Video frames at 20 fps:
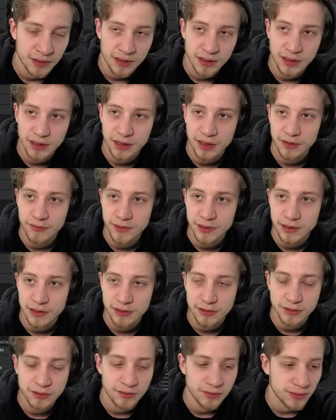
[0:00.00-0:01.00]
We
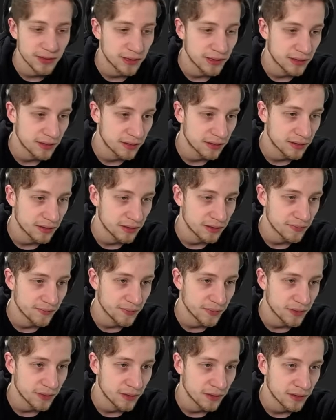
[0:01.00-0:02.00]
can do it
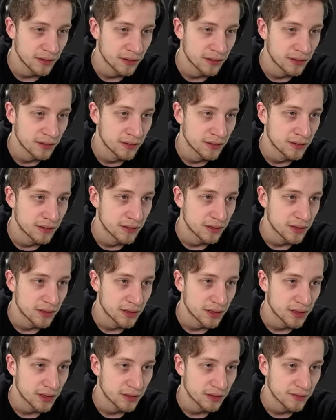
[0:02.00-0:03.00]

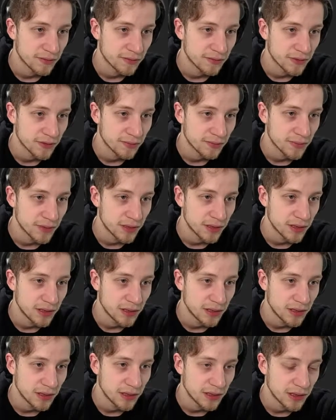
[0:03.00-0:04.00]
just from
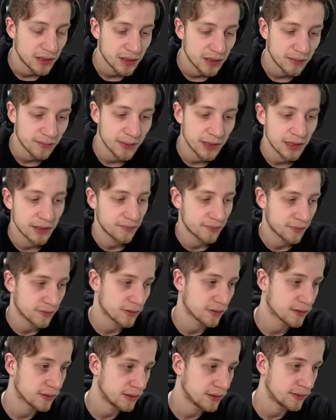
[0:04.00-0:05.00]
the camera.
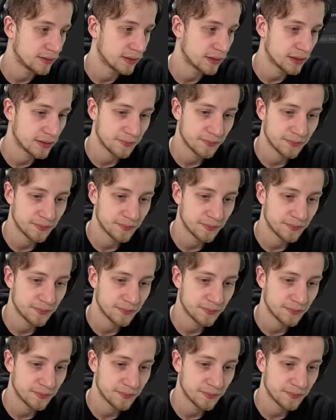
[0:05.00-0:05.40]
It's easier.